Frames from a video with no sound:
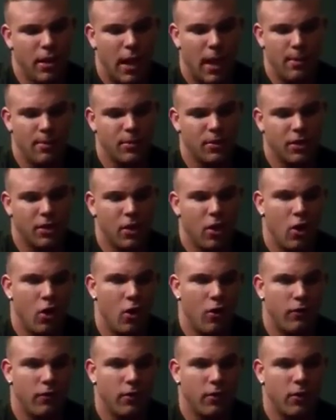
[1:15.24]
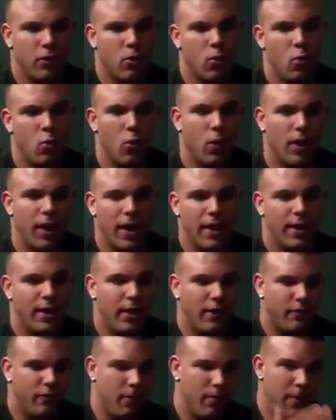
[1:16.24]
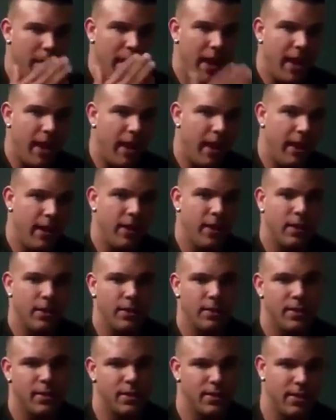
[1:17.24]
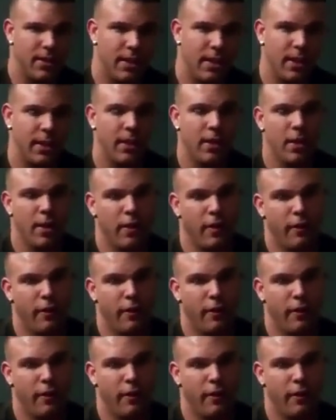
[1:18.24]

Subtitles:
going to go over what I did from A to Z.